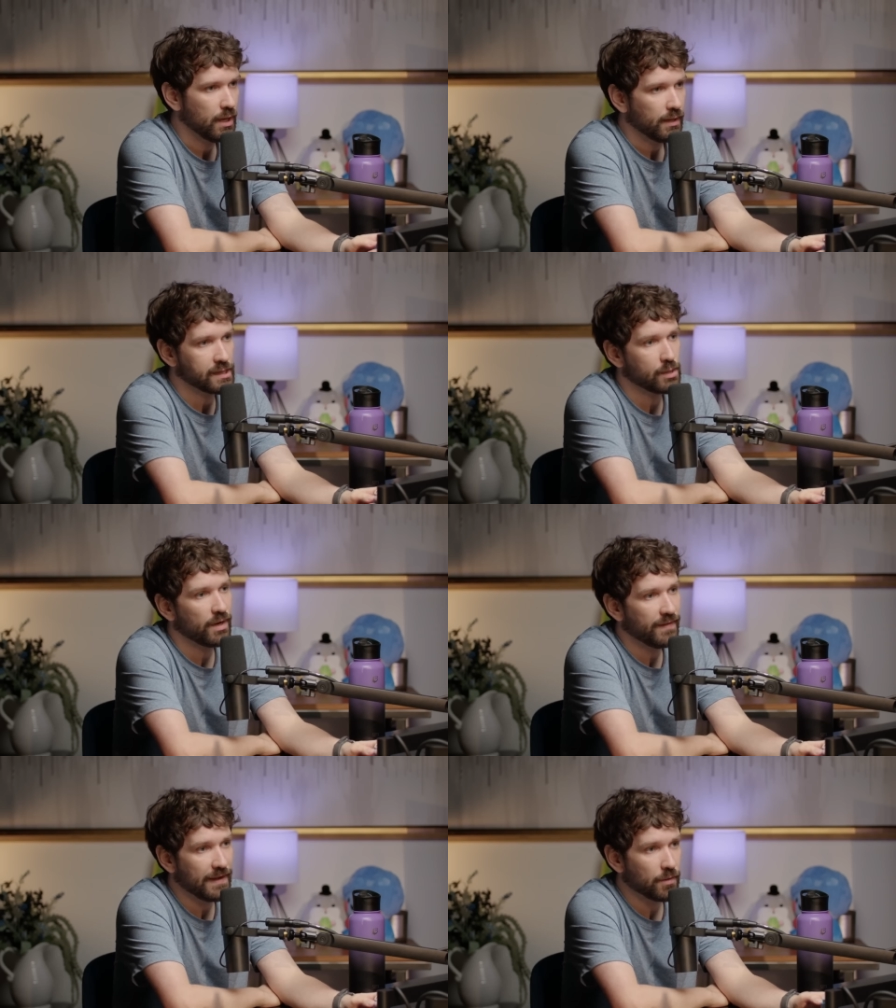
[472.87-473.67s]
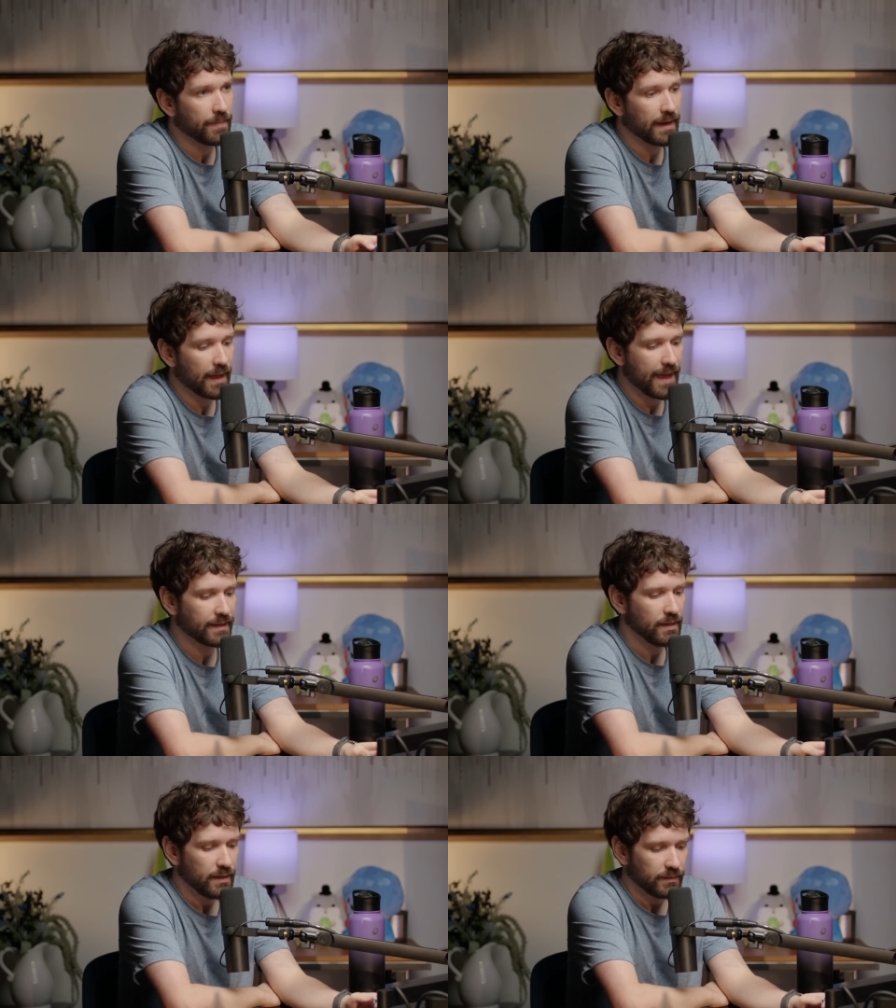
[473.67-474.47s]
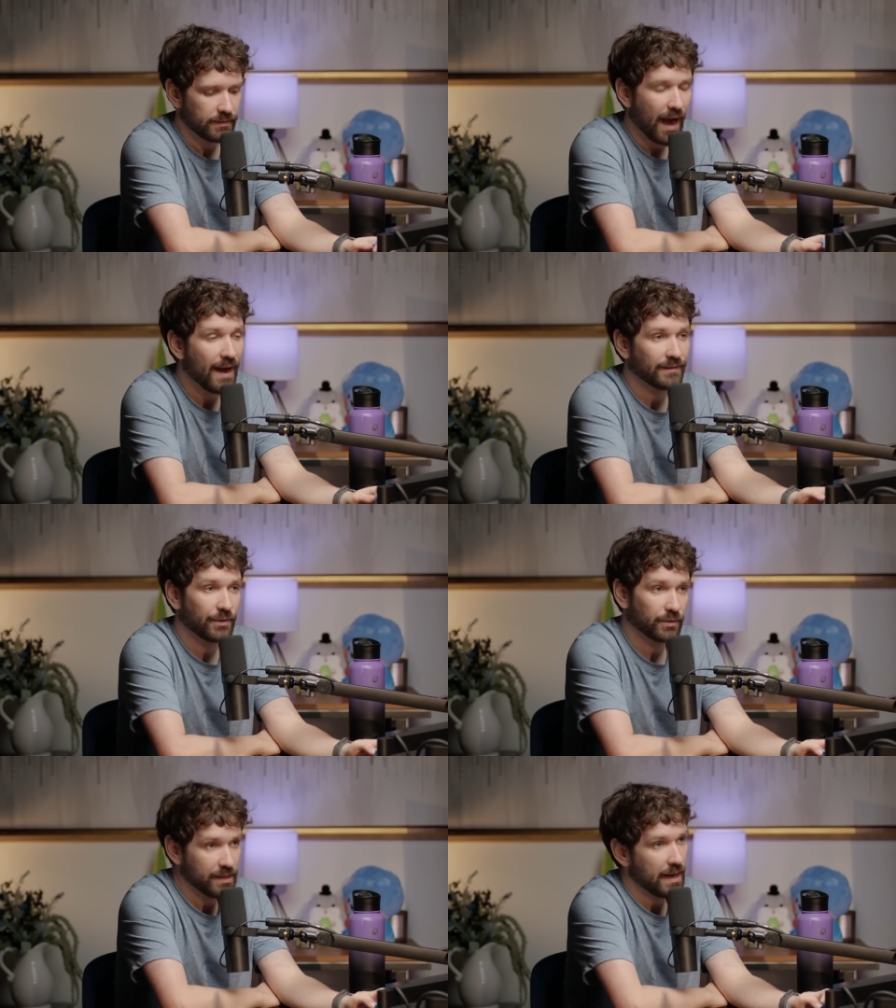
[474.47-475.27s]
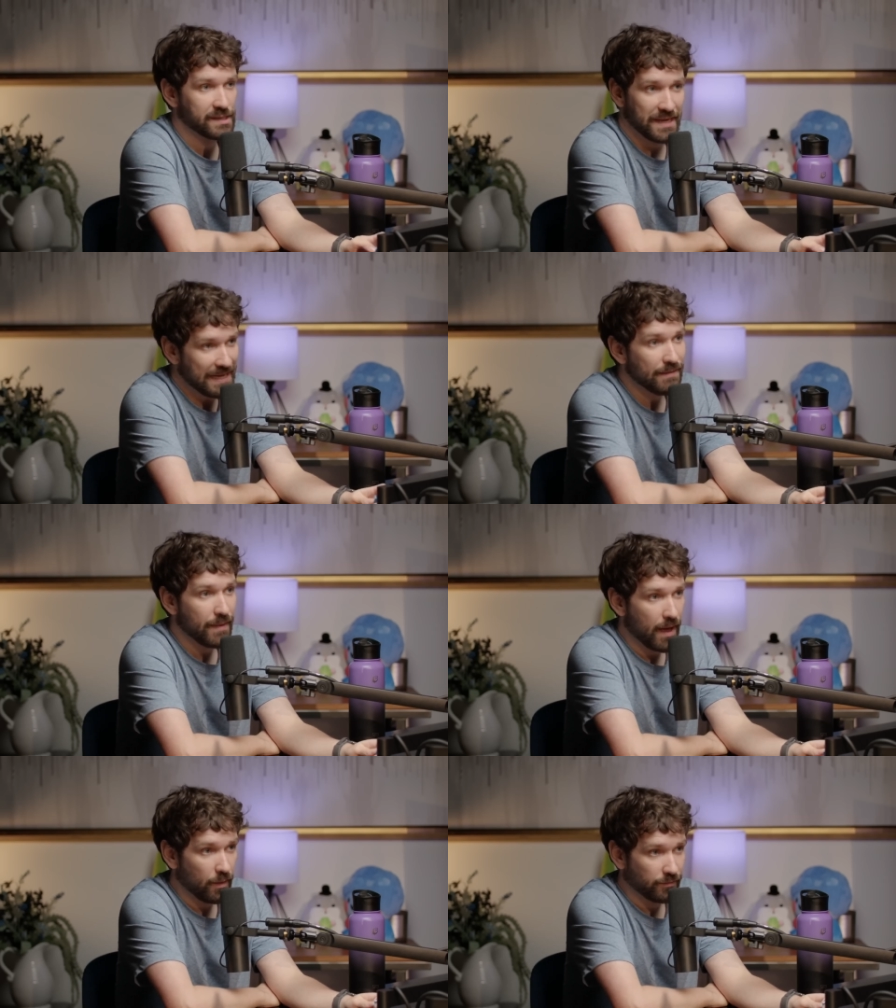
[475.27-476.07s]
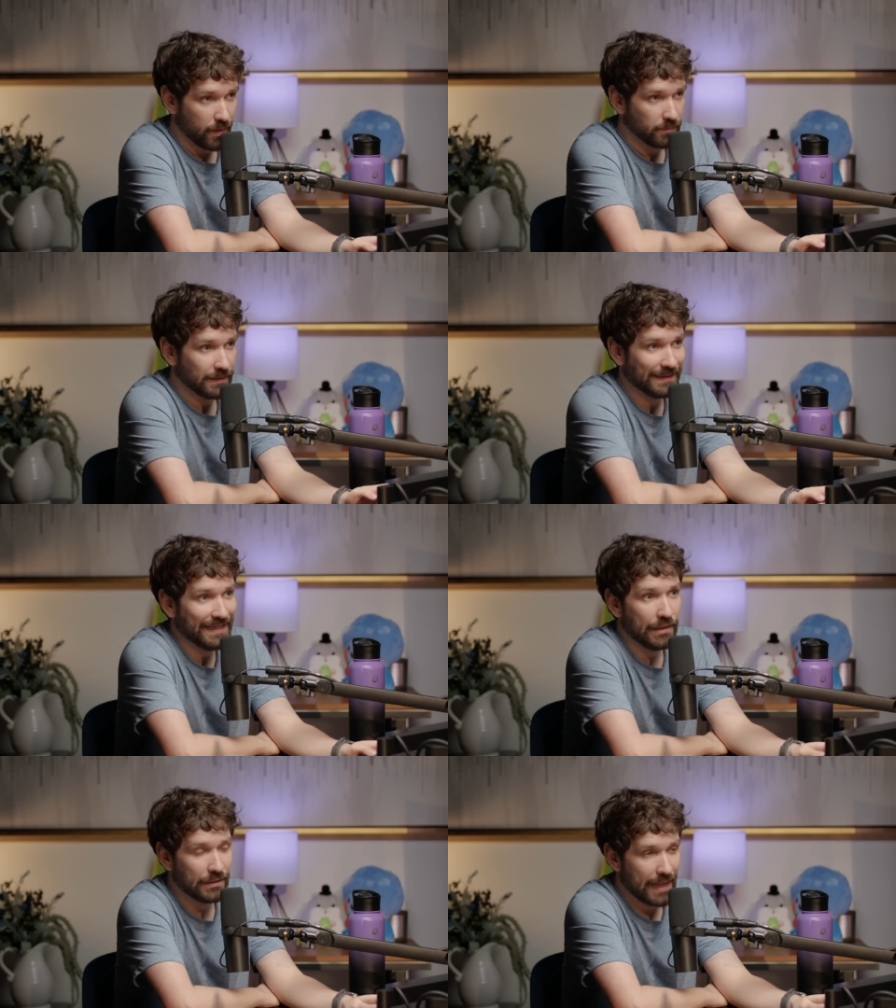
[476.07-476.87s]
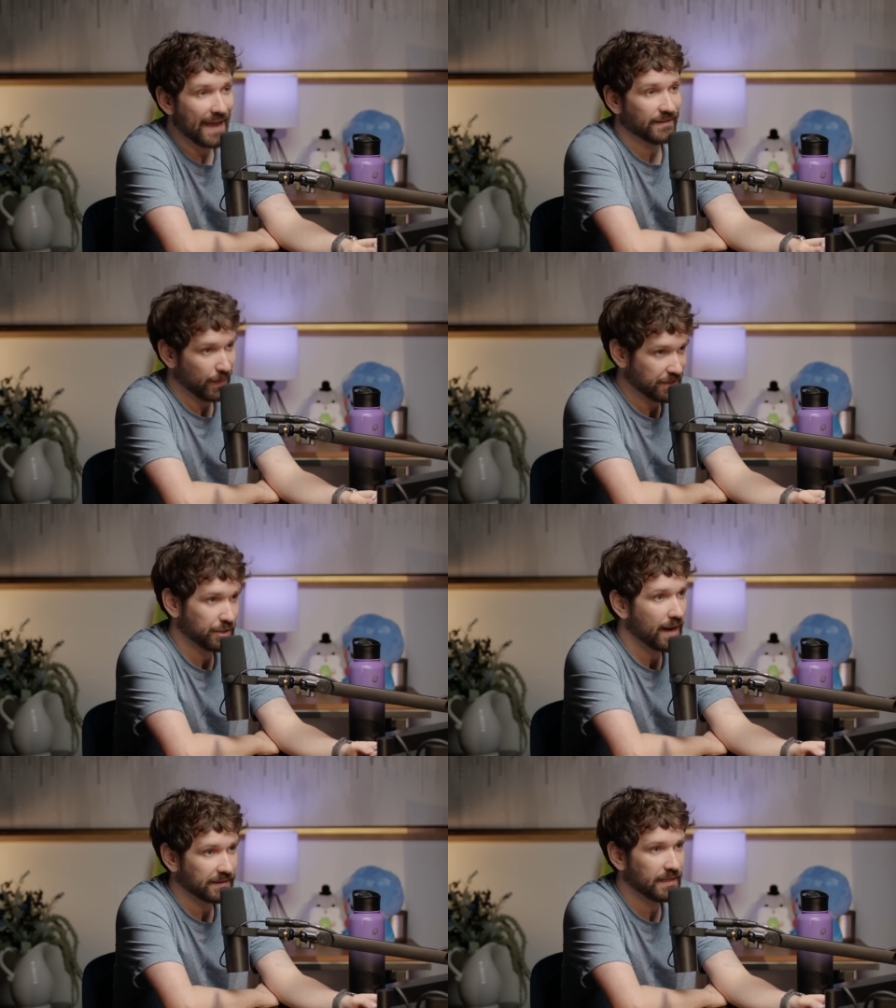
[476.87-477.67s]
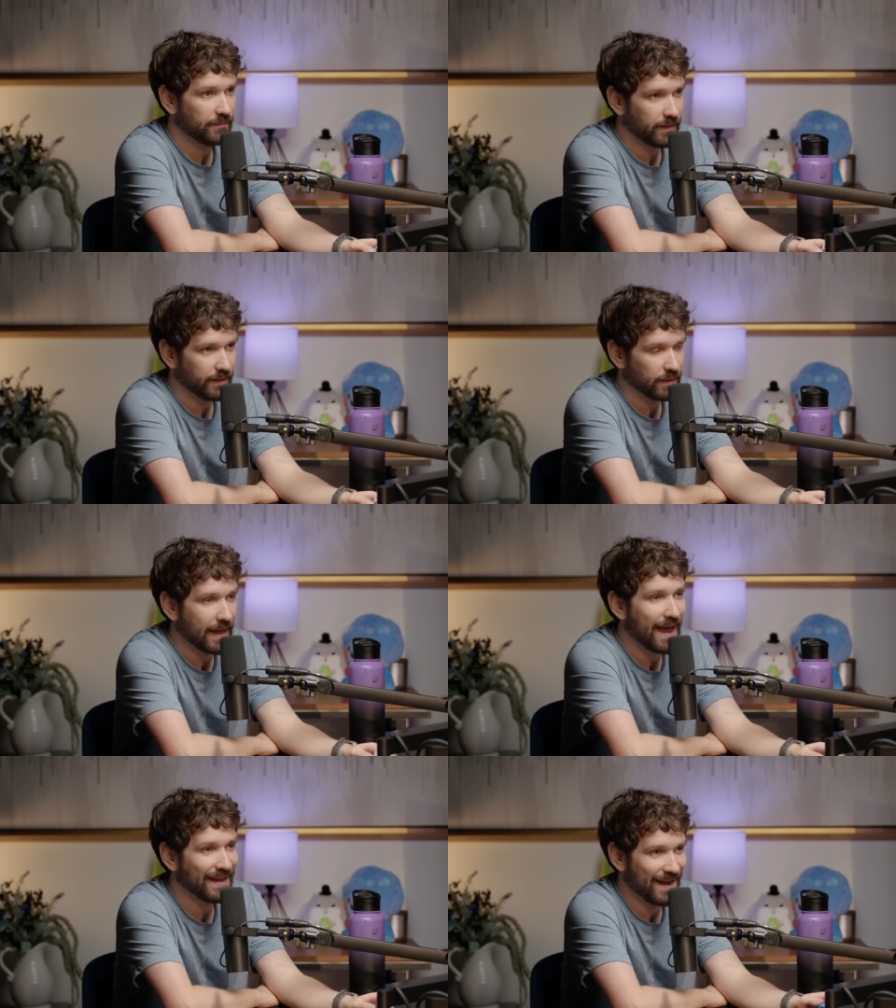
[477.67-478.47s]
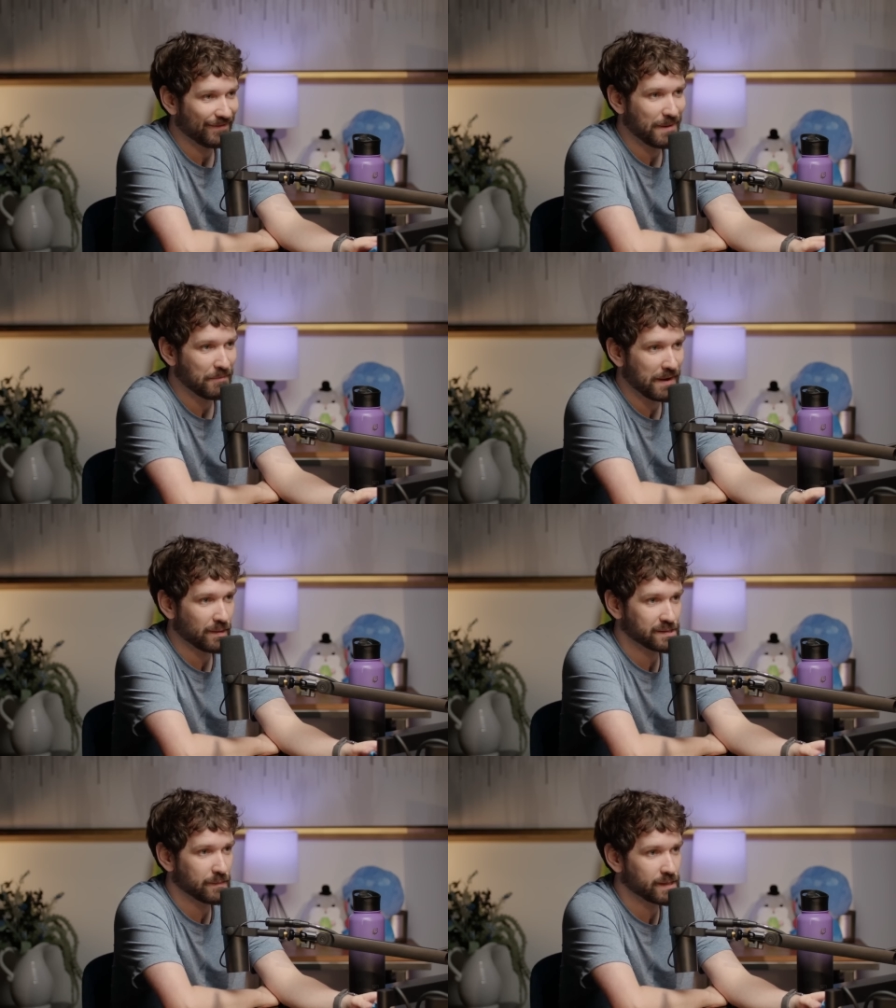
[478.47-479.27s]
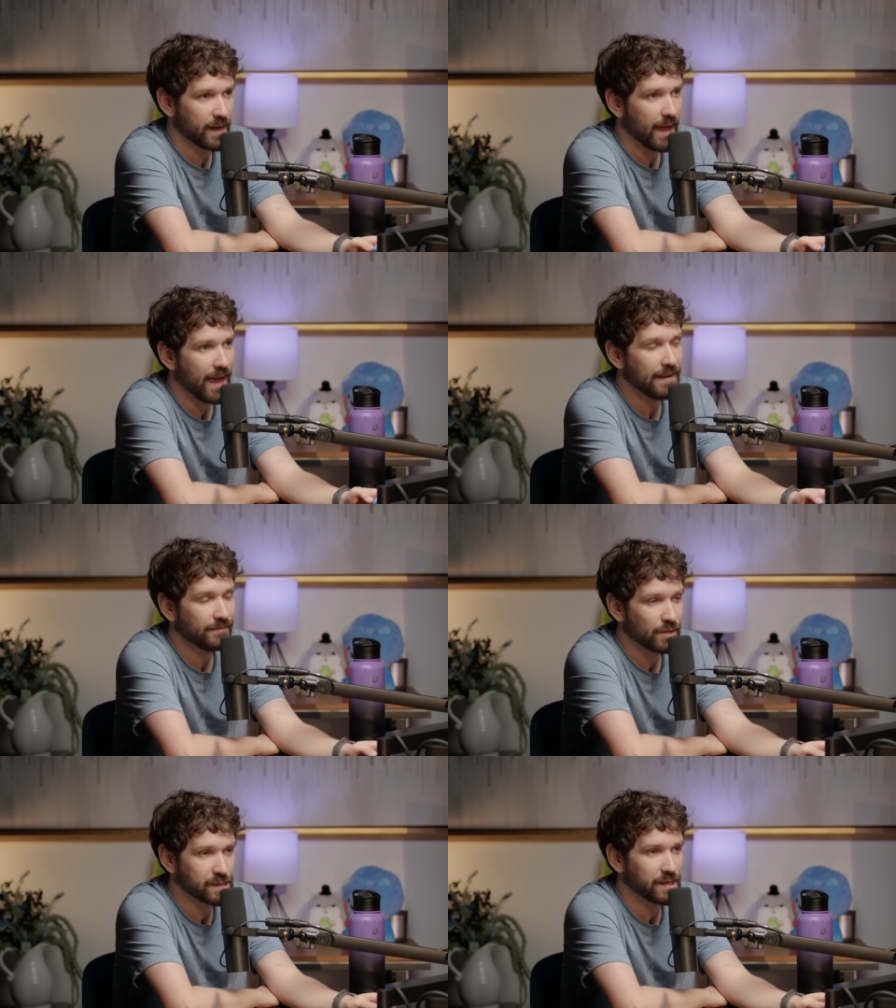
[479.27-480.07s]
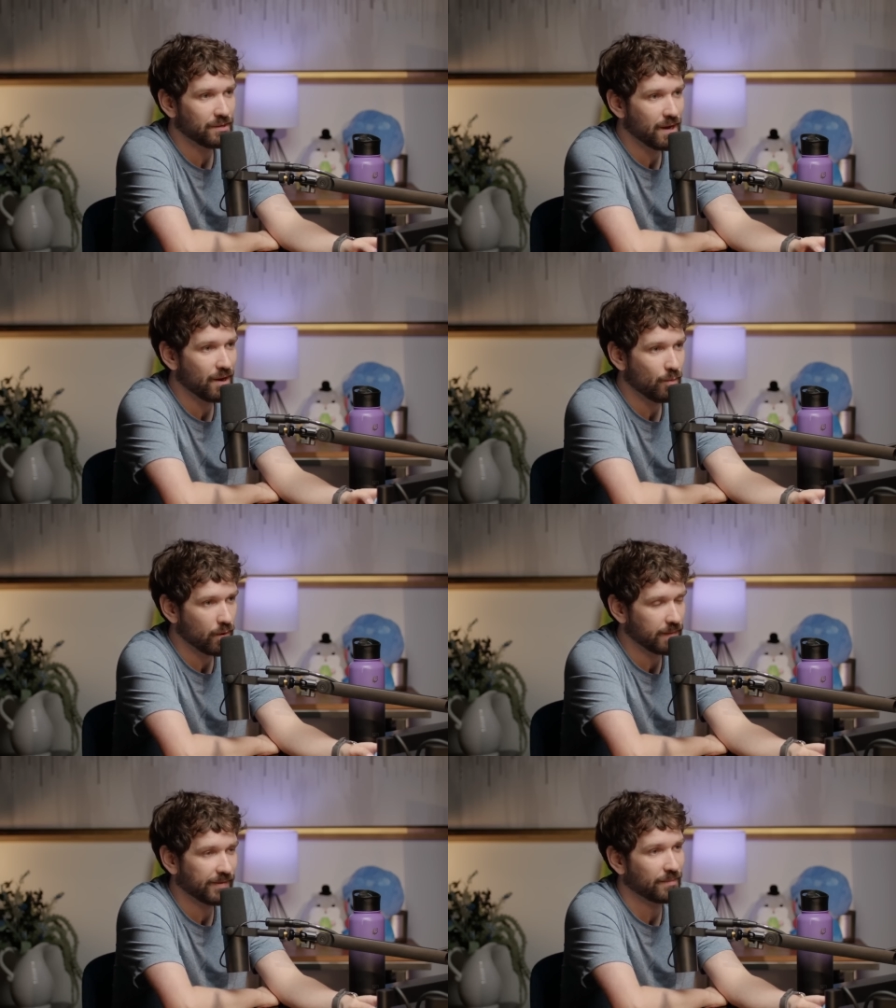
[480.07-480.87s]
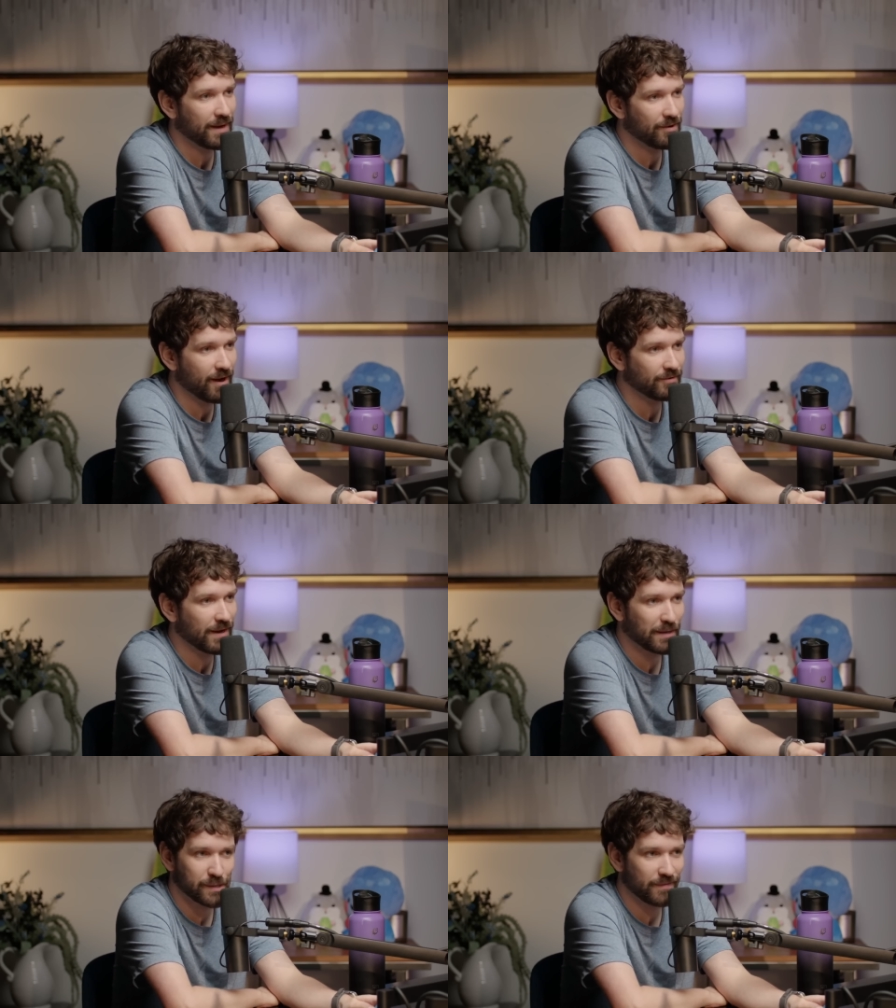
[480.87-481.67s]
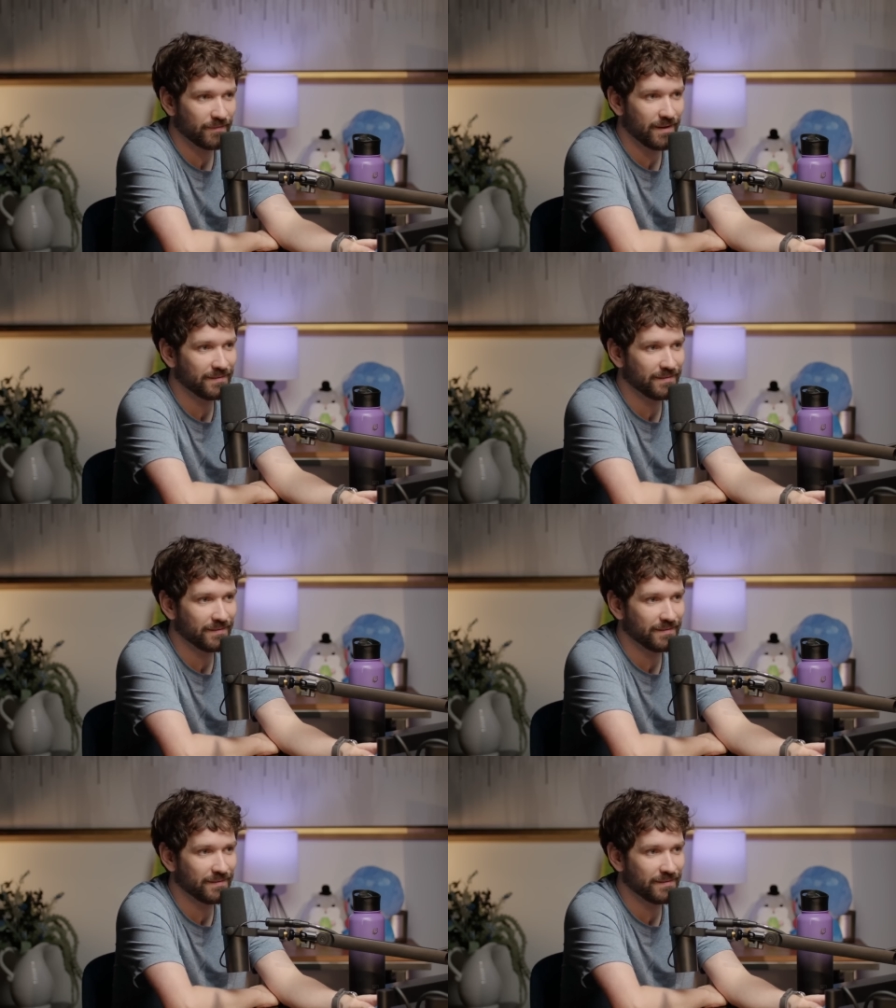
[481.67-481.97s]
Because it would have either been like Doc literally gets an email from legal@twitch.tv, like I got for my Rittenhouse stuff, saying, "Hey, just letting you know, we're going to be terminating your contract. It's been fun."